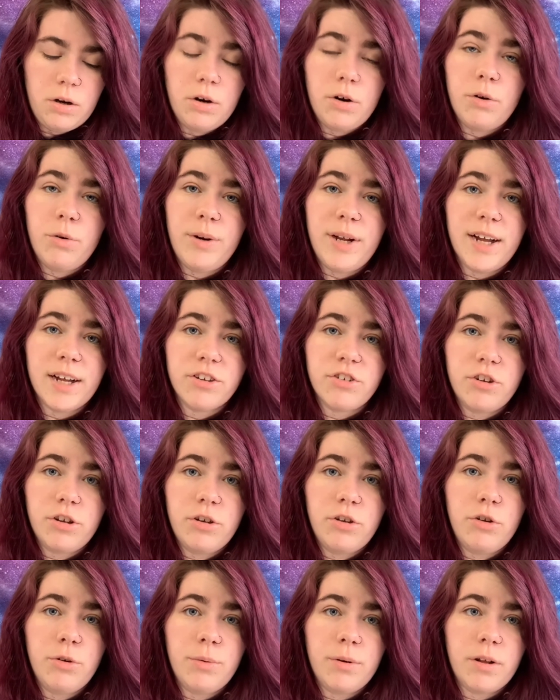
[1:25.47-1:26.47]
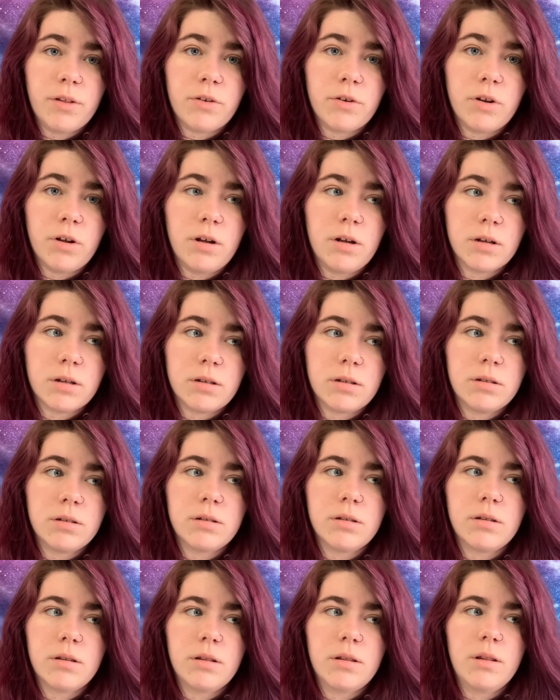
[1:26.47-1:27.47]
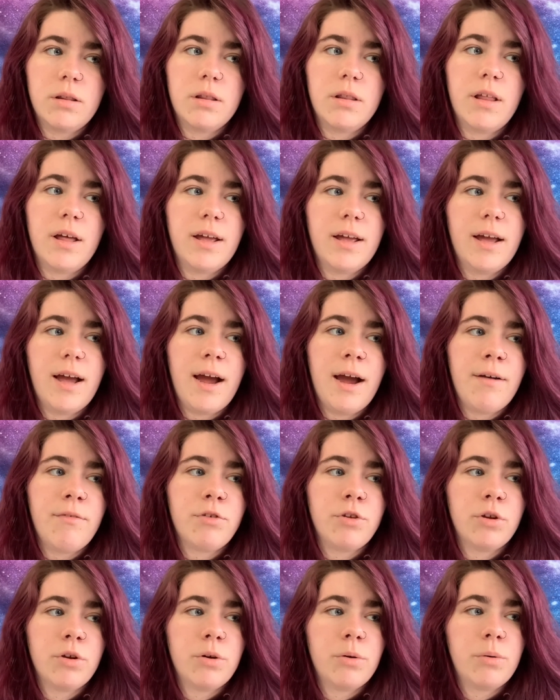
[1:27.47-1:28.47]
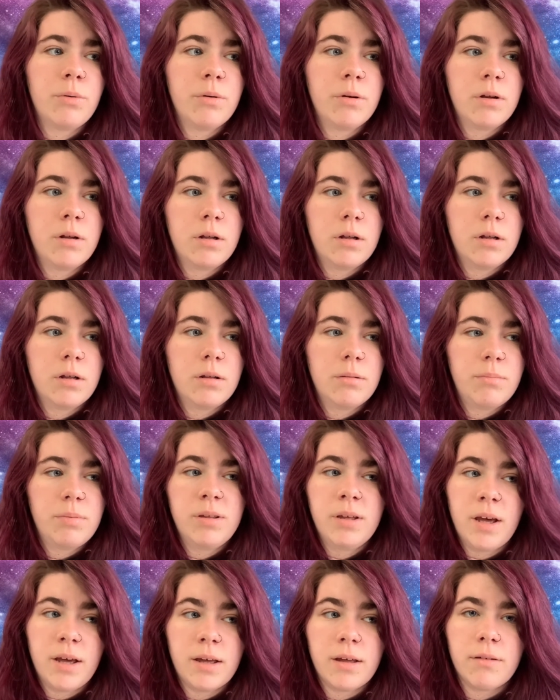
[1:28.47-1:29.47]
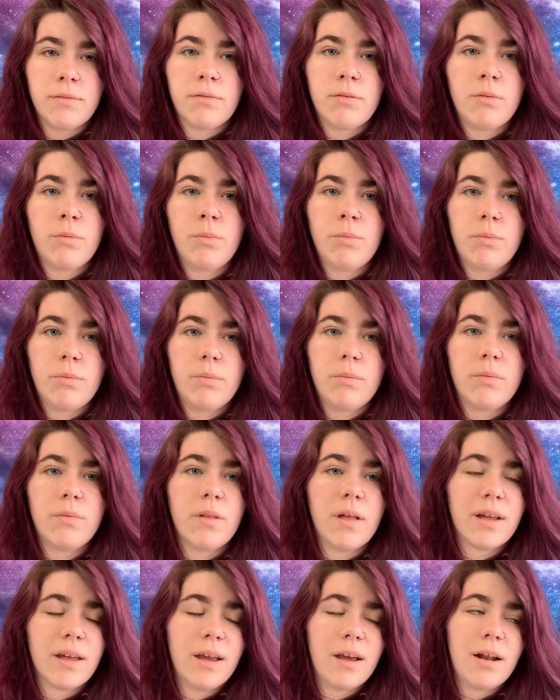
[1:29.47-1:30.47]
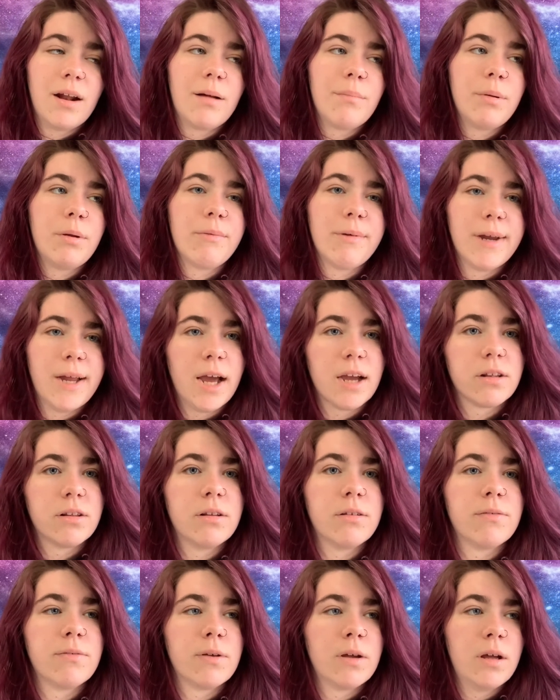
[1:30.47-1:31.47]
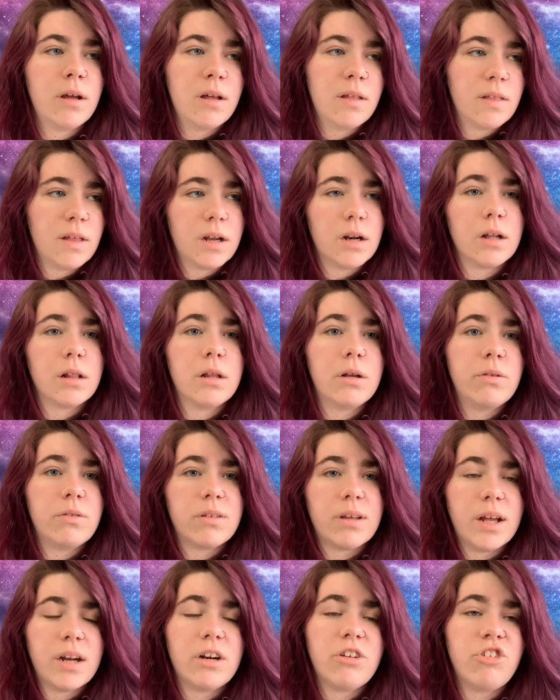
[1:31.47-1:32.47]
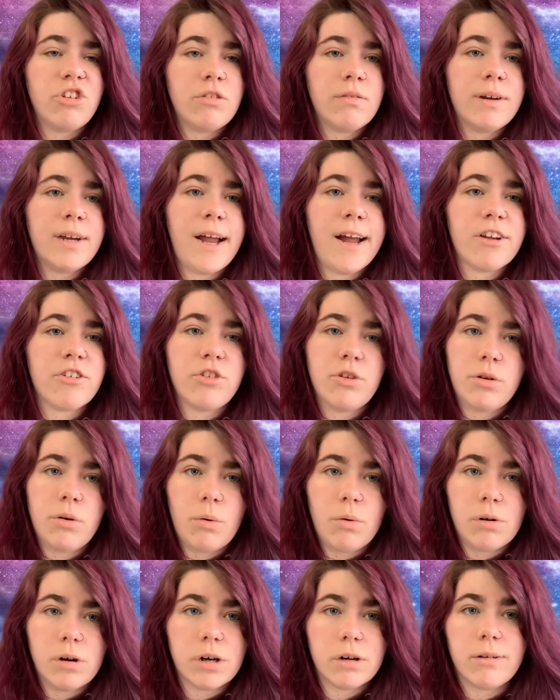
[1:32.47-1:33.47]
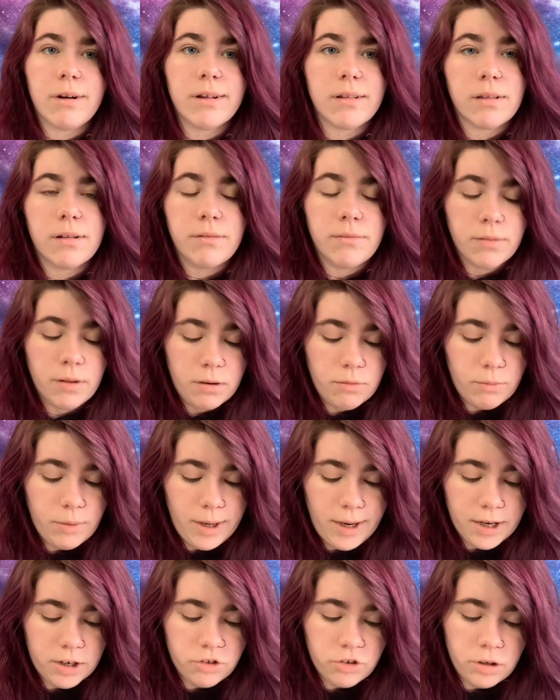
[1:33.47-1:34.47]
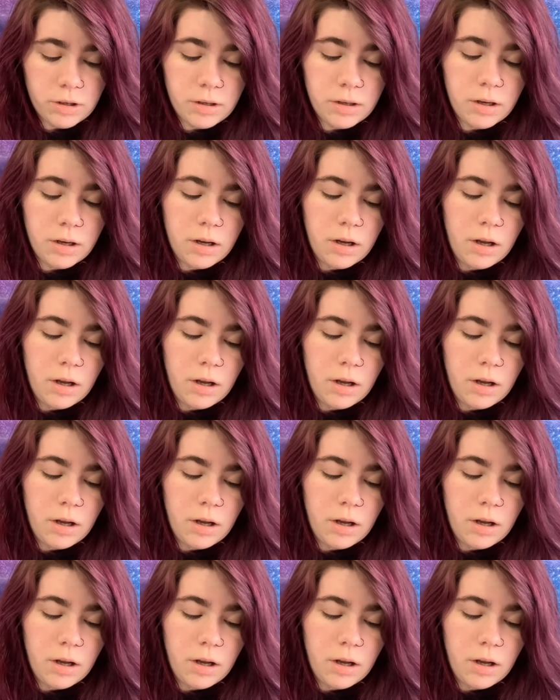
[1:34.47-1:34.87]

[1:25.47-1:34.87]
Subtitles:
Reaction to another dog. They have to behave. They cannot be reactive. That includes energy reaction or aggressive reaction.